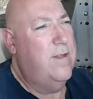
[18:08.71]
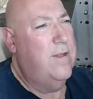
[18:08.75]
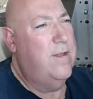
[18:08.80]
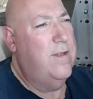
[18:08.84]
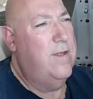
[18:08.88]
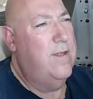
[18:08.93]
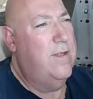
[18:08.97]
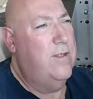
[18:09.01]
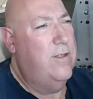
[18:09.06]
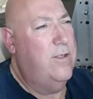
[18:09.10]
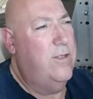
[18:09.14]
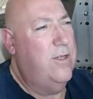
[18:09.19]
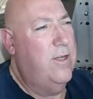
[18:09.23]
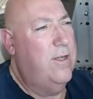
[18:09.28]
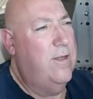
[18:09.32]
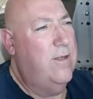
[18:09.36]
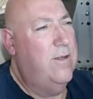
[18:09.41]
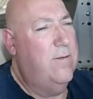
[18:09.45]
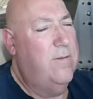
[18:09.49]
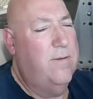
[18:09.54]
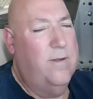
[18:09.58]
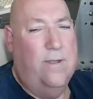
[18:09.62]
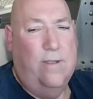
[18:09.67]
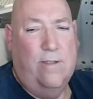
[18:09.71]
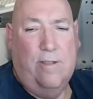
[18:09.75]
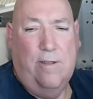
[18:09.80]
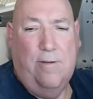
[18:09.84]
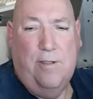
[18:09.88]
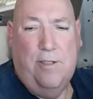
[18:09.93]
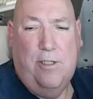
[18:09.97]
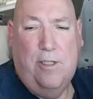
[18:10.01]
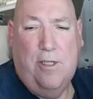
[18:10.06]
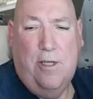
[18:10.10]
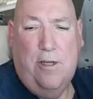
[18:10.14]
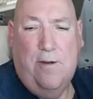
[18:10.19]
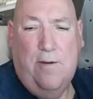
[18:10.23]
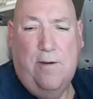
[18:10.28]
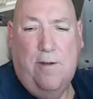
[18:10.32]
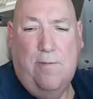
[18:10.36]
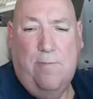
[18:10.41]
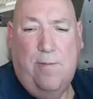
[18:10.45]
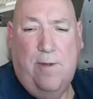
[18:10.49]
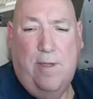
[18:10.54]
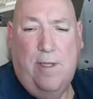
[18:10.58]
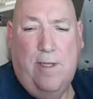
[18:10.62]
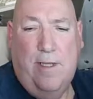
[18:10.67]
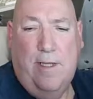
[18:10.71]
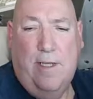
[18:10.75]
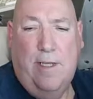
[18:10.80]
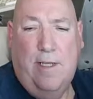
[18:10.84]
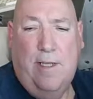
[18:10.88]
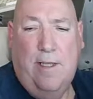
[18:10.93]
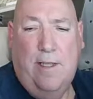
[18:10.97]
It'll show, so it's showing me